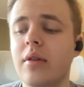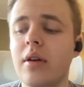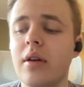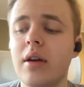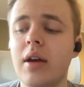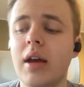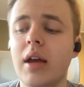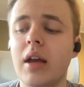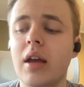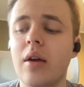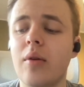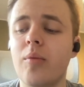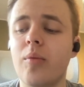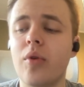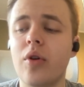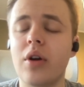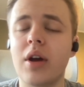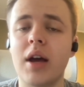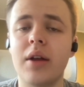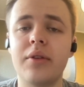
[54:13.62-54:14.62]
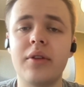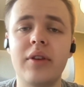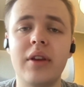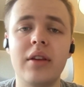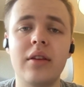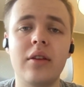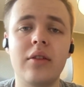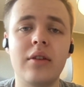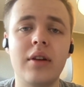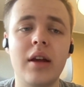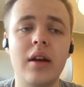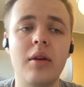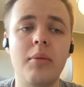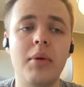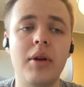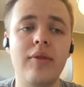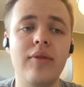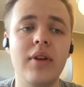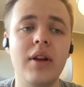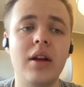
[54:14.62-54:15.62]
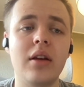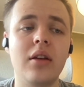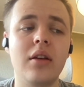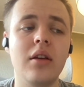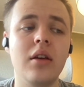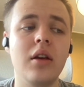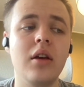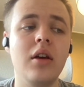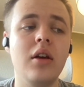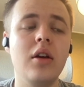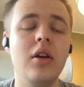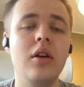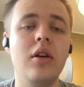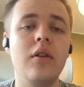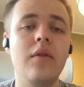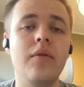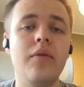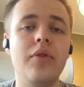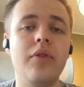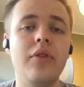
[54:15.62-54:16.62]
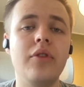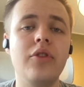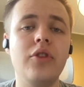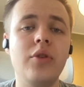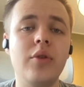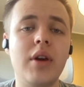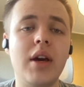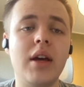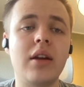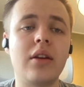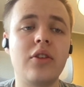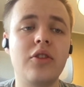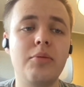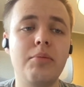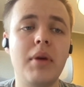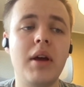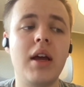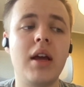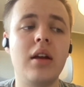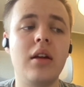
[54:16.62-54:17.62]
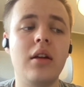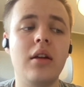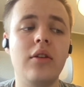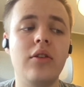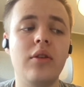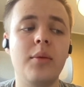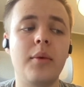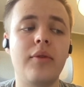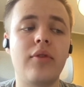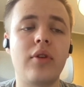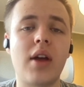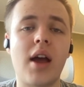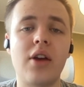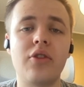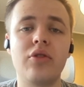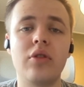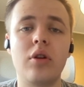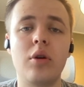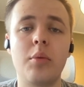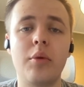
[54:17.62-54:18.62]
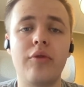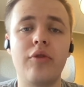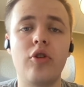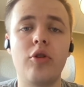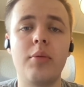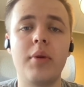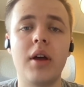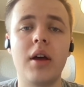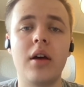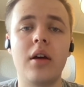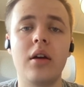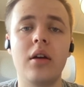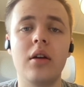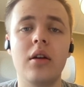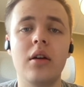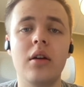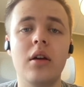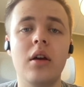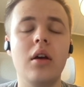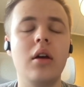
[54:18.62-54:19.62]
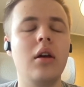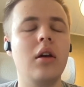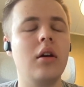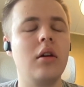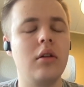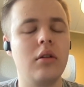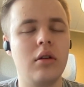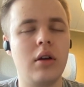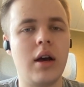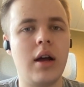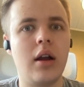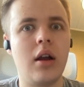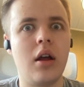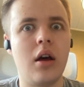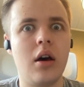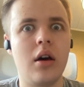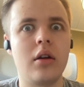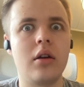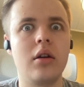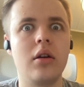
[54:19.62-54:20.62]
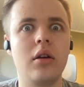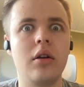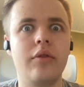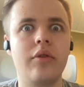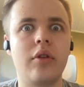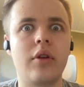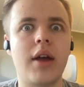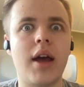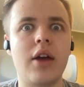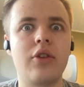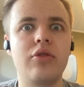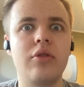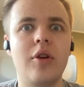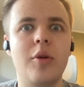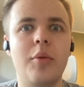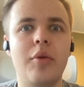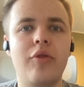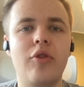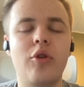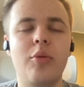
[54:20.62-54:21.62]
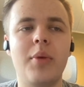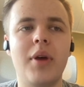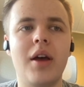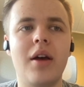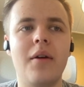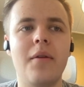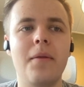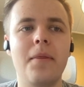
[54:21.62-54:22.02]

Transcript: I can work out the details later, but I feel like you can explain some of her casual homophobia, a lot of her casual homophobia,